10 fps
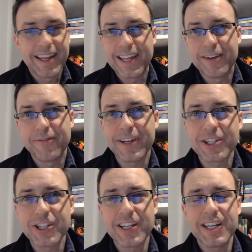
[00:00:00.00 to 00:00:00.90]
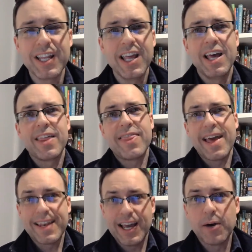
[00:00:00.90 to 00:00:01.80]
In fiction,
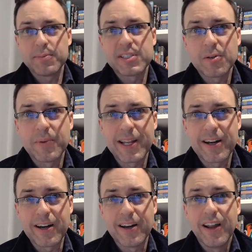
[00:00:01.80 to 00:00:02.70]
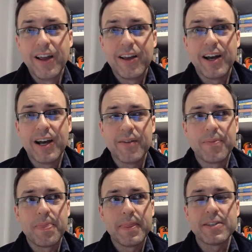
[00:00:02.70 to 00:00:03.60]
that helps the reader uh,
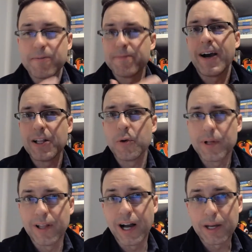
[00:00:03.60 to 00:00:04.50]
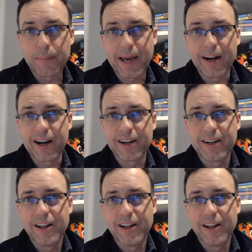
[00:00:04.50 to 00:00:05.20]
to follow along better.